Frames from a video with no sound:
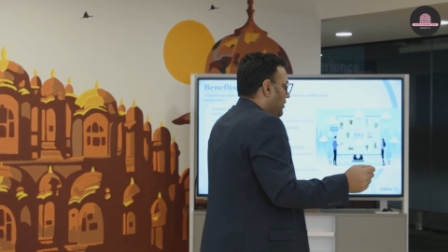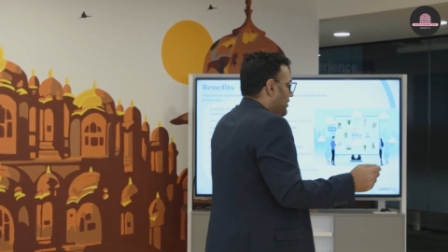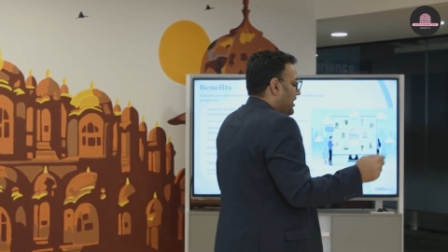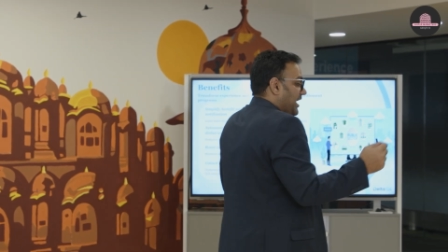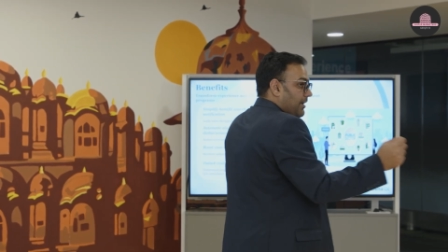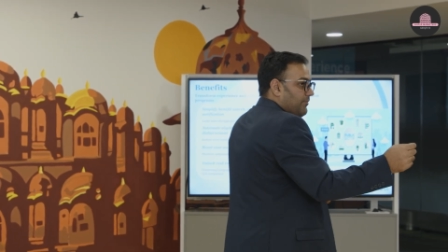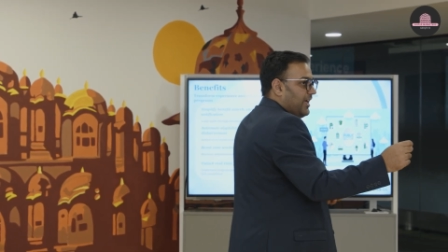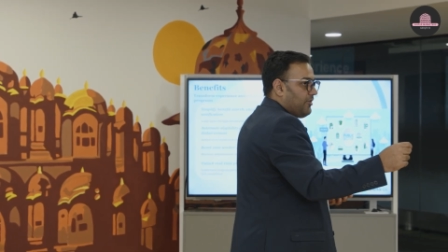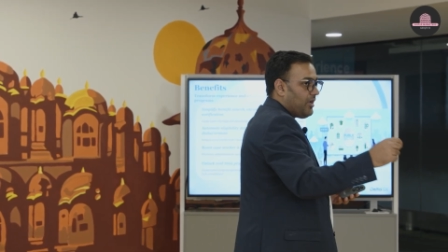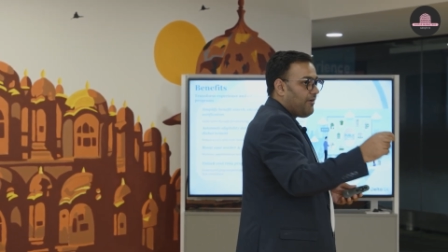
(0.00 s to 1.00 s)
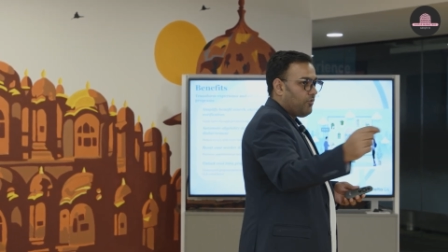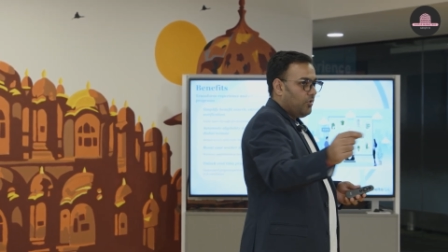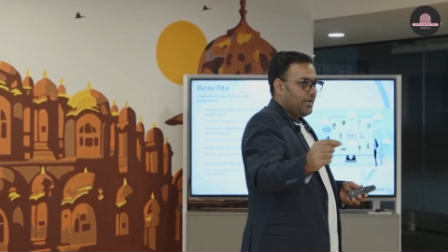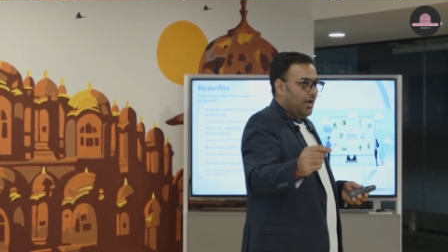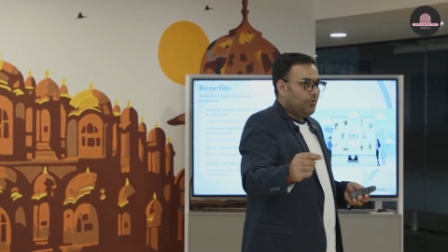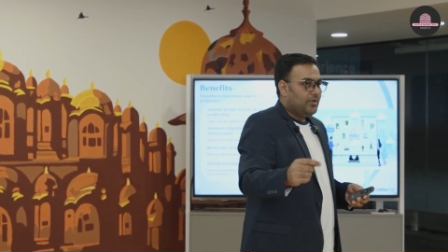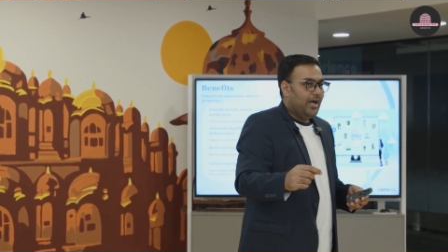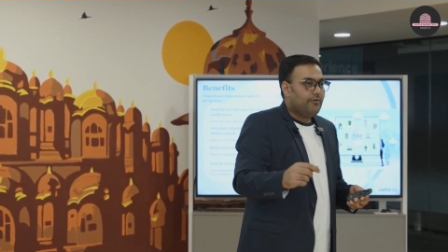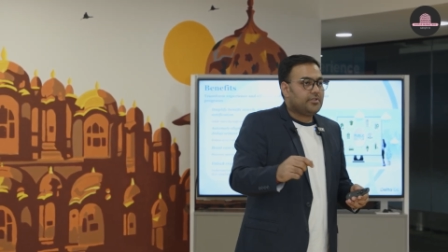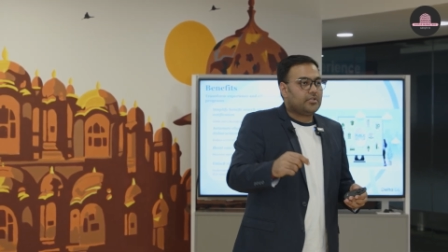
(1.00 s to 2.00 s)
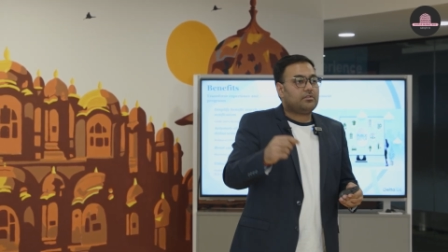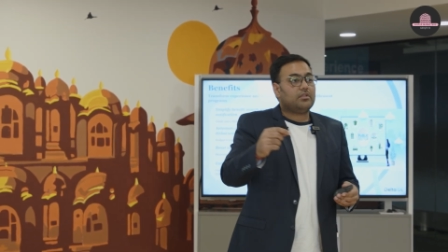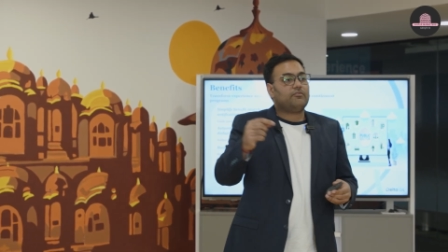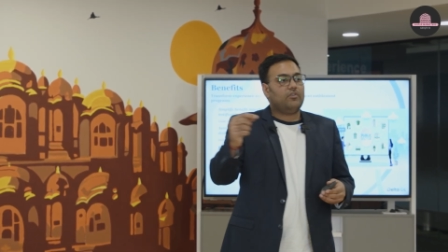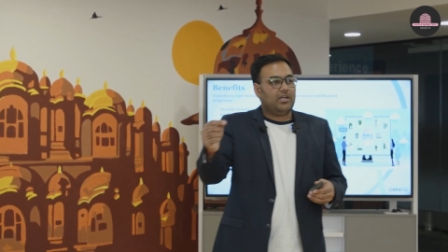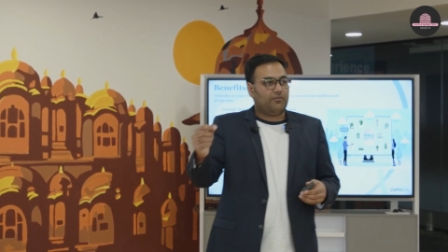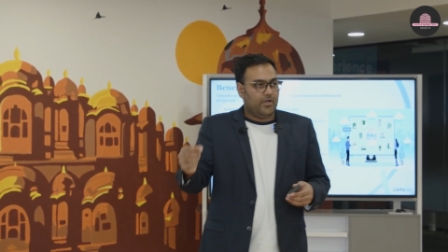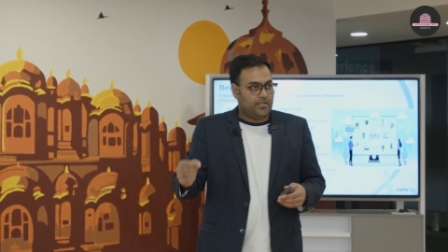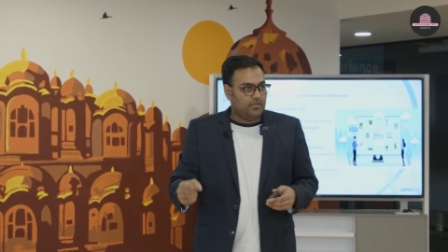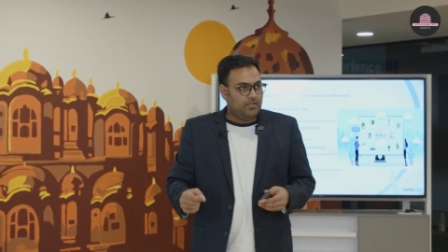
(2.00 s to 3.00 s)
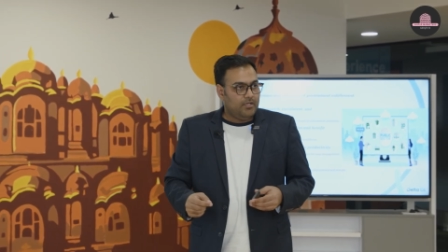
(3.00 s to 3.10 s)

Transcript: scheme that you have rolled out, how successful it was,